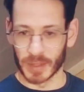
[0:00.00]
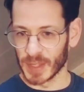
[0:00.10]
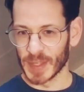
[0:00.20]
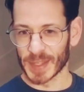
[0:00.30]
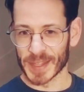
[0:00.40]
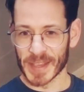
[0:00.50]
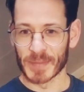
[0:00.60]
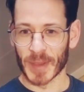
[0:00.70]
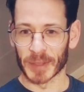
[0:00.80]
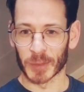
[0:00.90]
this is an E
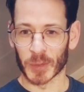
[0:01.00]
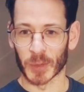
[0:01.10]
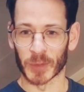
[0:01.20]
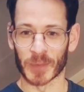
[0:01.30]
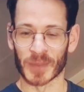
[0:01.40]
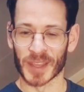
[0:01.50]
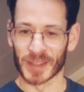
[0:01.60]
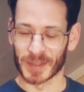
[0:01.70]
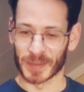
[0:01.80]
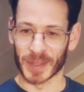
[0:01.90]
minor chord,
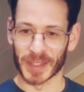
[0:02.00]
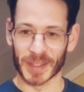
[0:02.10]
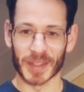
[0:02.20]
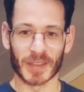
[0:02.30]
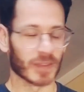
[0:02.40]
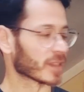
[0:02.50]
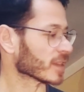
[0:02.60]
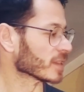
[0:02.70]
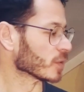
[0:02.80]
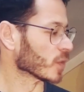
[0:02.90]
but it's different
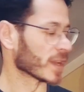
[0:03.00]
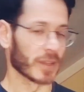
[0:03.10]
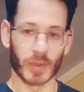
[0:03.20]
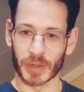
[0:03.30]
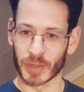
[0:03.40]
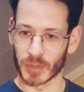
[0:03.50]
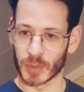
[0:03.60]
than the way you are used to